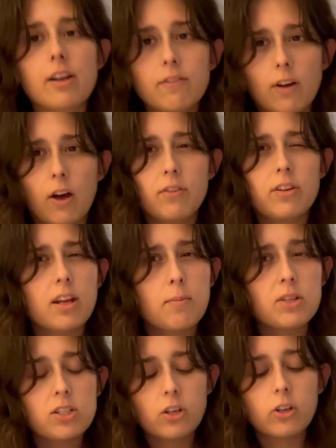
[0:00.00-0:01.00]
a velvety
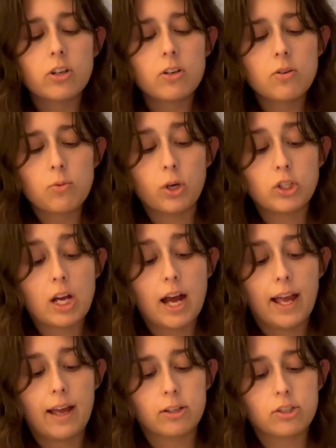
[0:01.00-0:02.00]
material, which I
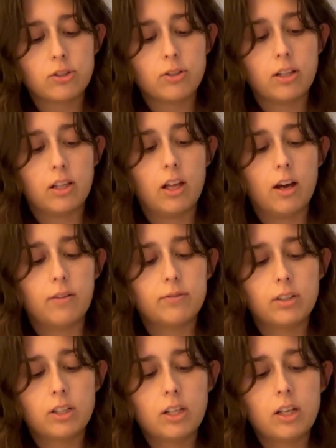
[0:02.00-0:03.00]
actually love.
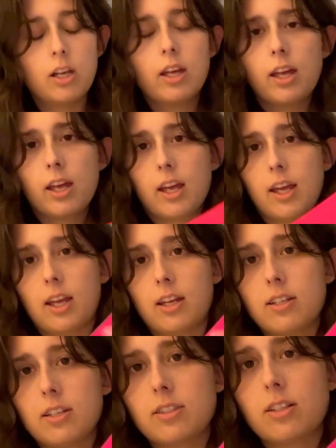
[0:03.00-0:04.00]
And
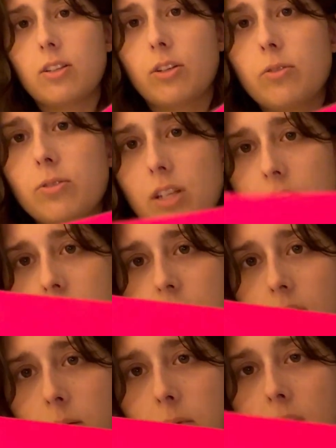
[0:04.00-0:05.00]
it's a little dented
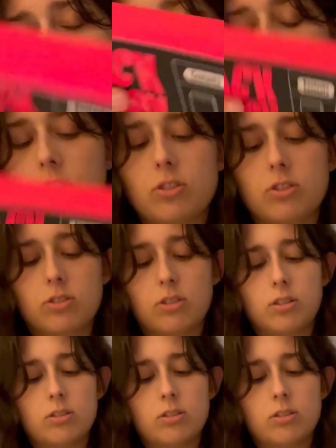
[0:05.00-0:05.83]
up here, which is